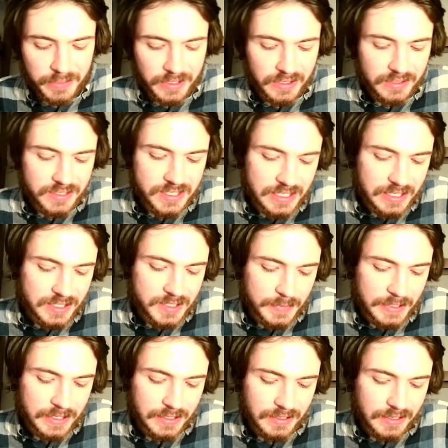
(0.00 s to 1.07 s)
It's
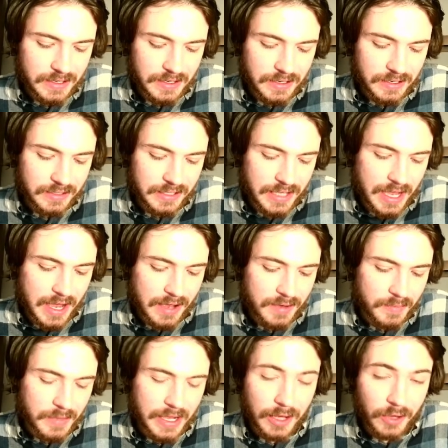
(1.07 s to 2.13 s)
been
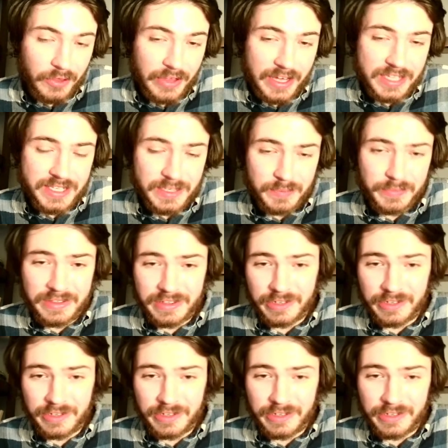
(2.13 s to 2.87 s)
my health hasn't been